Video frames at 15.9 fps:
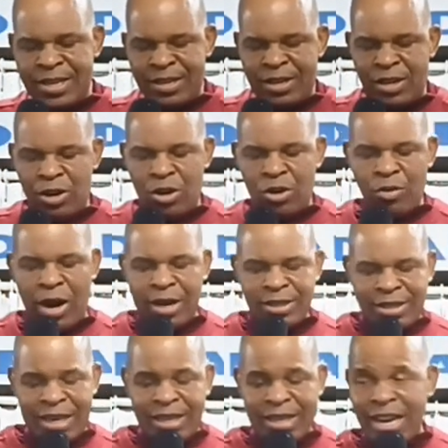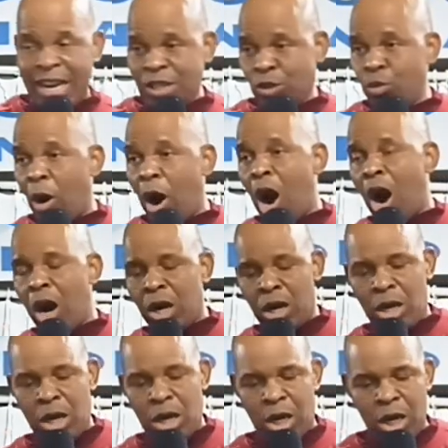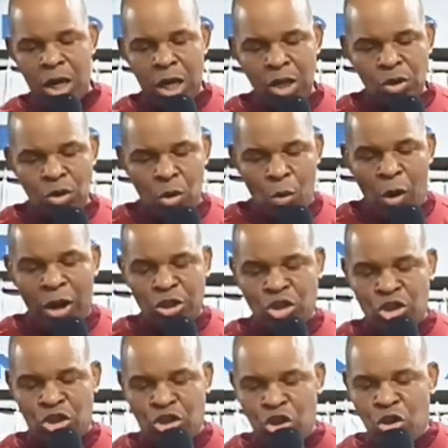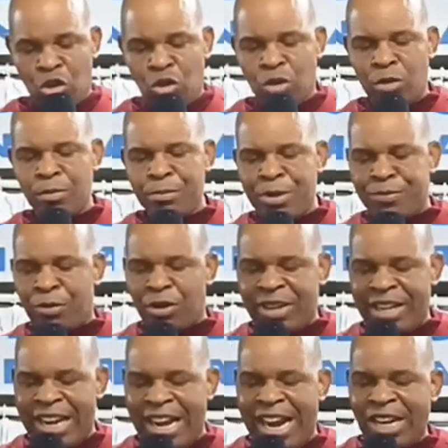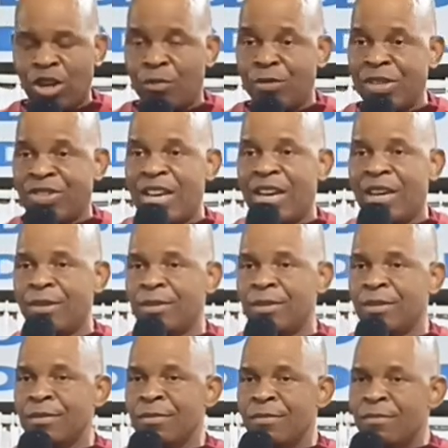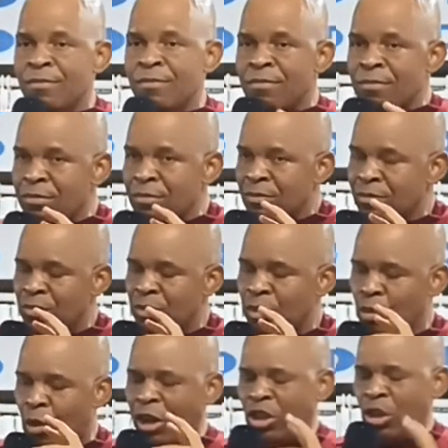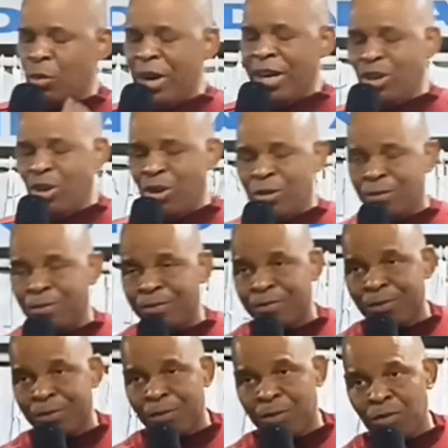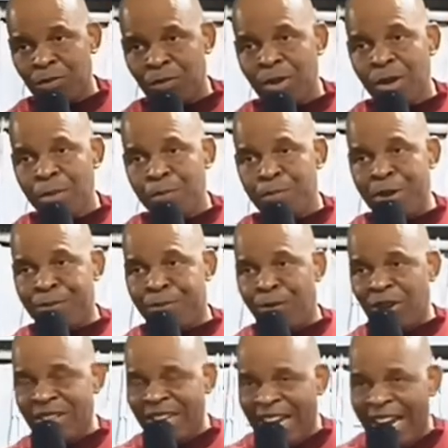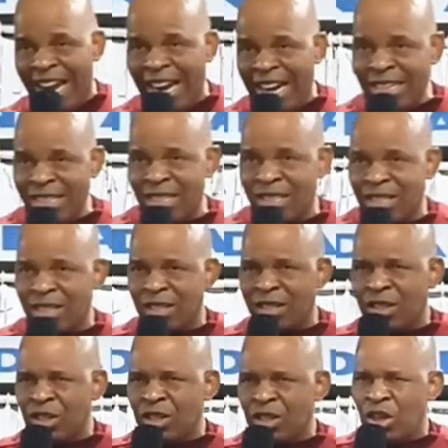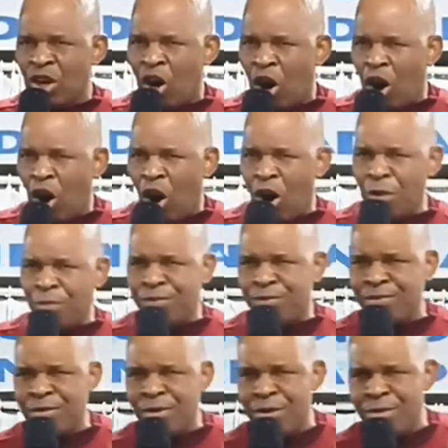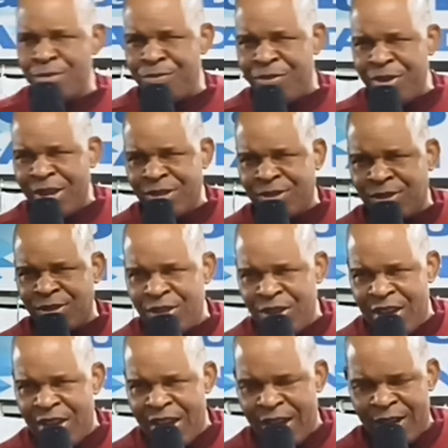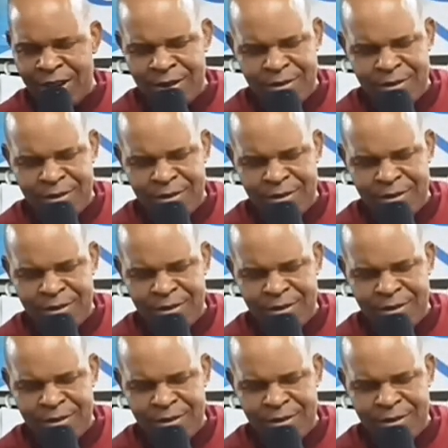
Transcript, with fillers: All right, then the next one is what to do before the end of this year. What do we do before the end of this year?